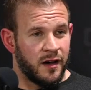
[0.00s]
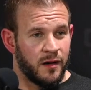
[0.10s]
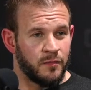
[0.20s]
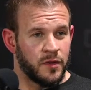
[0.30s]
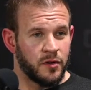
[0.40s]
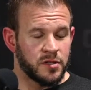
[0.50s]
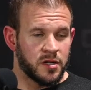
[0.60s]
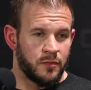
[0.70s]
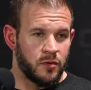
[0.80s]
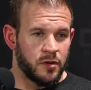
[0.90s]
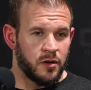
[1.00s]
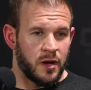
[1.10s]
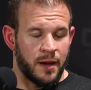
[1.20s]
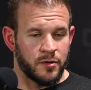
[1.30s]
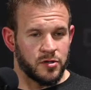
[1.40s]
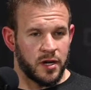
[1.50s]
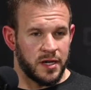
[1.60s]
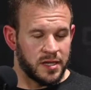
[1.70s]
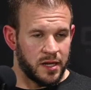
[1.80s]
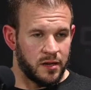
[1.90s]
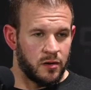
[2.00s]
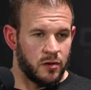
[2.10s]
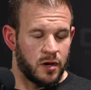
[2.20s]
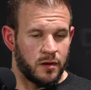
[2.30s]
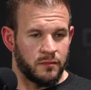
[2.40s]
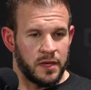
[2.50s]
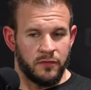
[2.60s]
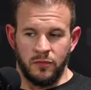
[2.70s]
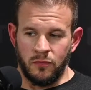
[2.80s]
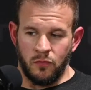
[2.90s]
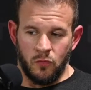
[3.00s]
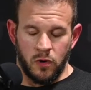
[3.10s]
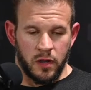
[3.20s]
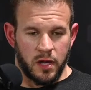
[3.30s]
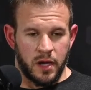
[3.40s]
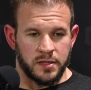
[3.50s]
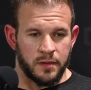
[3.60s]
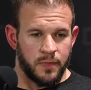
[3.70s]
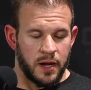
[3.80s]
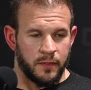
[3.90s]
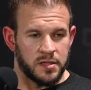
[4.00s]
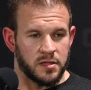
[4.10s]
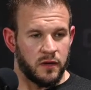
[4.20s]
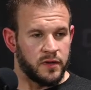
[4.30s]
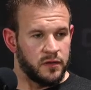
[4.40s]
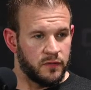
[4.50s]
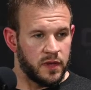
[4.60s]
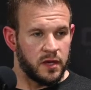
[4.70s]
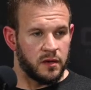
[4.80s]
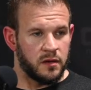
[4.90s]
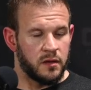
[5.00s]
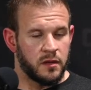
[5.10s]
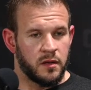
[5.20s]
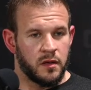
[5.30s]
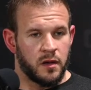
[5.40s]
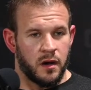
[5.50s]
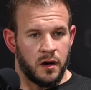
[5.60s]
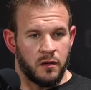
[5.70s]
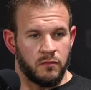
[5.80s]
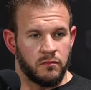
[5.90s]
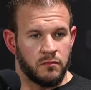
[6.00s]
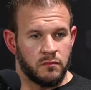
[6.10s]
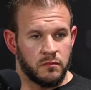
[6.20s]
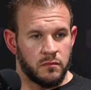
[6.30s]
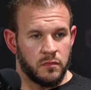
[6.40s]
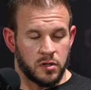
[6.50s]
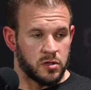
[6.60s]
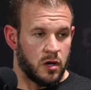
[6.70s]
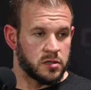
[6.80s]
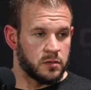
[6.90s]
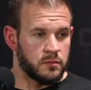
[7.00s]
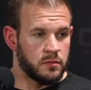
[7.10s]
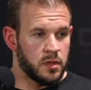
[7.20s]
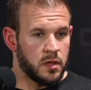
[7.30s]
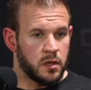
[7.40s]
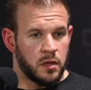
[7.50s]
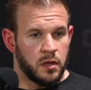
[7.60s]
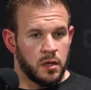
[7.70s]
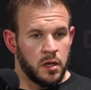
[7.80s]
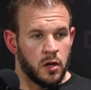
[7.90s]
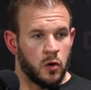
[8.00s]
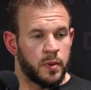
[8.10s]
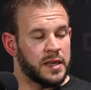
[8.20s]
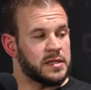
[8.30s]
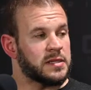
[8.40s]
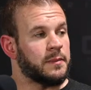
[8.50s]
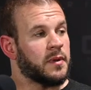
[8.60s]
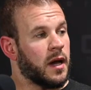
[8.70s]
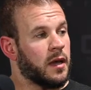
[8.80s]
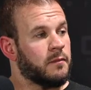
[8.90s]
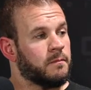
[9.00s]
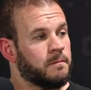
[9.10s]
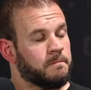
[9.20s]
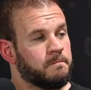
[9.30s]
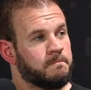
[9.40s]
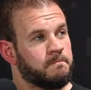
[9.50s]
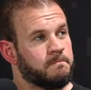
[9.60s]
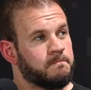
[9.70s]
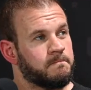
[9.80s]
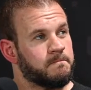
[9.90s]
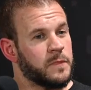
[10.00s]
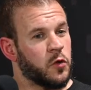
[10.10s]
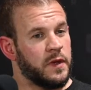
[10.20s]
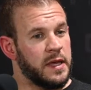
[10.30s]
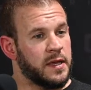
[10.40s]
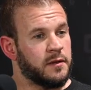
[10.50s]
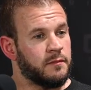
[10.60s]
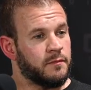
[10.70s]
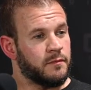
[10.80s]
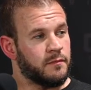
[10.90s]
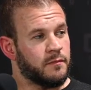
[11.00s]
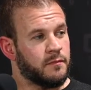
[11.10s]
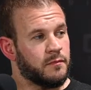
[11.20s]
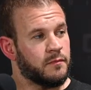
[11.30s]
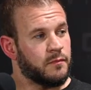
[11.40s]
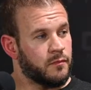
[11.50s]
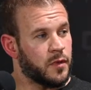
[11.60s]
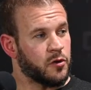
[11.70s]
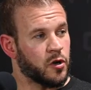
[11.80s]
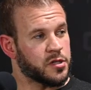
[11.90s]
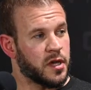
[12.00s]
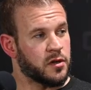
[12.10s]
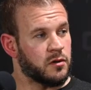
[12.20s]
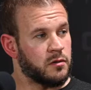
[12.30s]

There is a couple, amateur guys that I know. Even one of the guys that buy my stuff, he's a vegan. Looks awesome. But at the same time, you're vegan, but you're on a cycle.